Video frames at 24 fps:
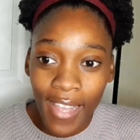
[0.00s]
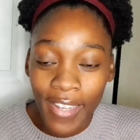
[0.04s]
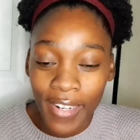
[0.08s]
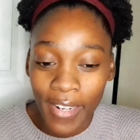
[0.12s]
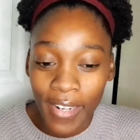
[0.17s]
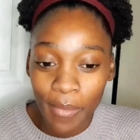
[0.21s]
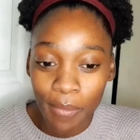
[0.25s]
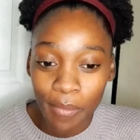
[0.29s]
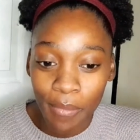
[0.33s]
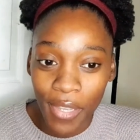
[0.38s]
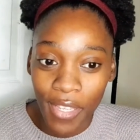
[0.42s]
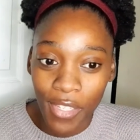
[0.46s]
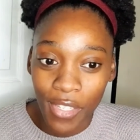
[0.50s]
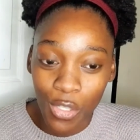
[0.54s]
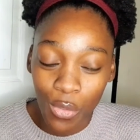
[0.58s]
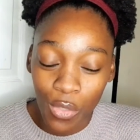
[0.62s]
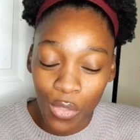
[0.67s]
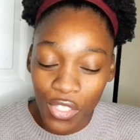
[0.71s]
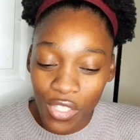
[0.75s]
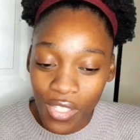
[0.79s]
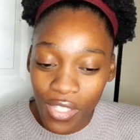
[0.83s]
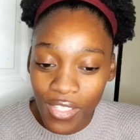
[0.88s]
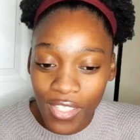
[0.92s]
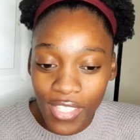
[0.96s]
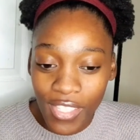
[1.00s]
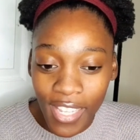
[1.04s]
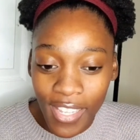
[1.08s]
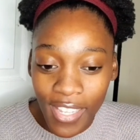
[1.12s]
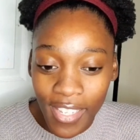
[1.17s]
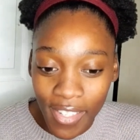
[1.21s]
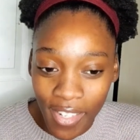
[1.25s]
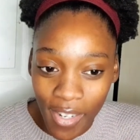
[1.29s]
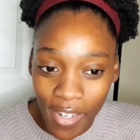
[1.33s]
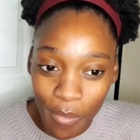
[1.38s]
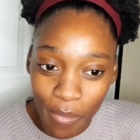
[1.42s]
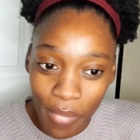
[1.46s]
Erin Beck. She was still
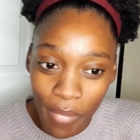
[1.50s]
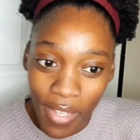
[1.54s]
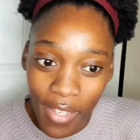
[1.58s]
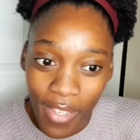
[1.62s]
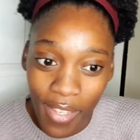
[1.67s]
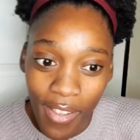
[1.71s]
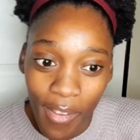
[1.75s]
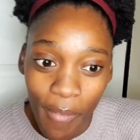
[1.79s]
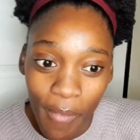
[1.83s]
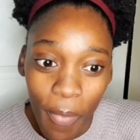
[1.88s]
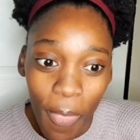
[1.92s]
staying Erin Beck.